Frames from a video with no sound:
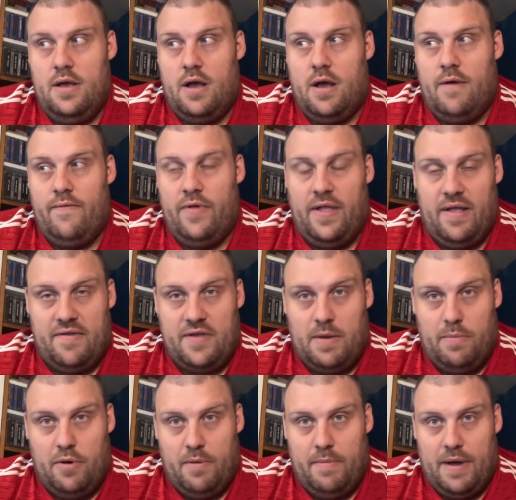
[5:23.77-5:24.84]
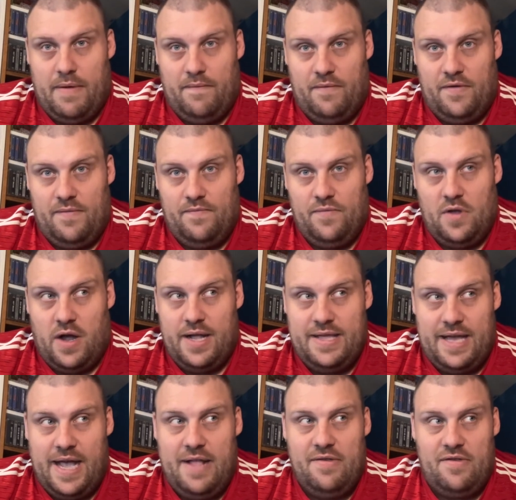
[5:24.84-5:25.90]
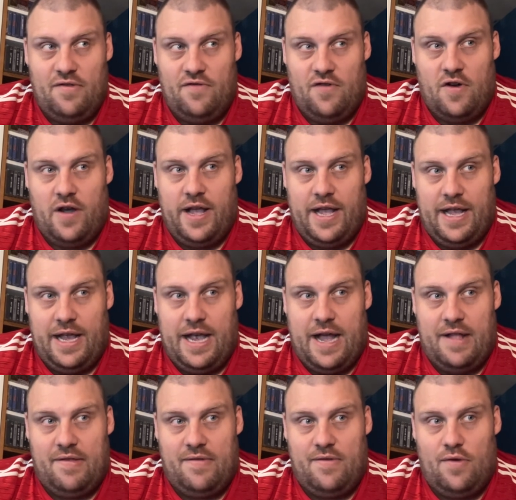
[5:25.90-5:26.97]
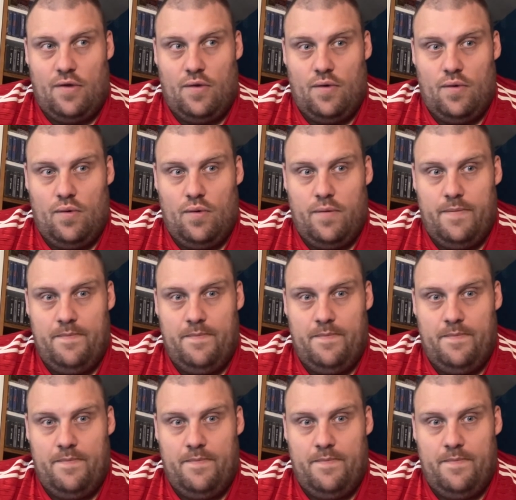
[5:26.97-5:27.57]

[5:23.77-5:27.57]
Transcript: over the next couple of months. I intend to try and get to,